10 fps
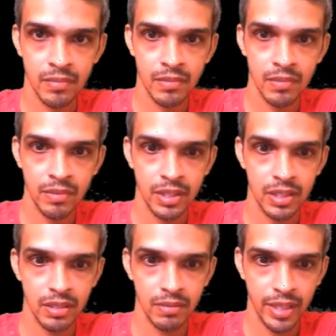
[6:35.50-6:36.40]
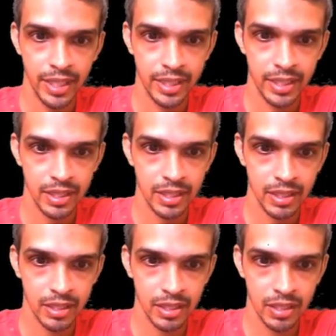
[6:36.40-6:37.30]
with the weight
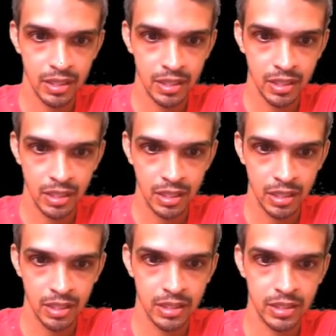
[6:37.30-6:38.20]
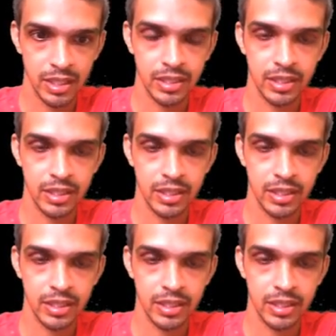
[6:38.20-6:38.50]
6.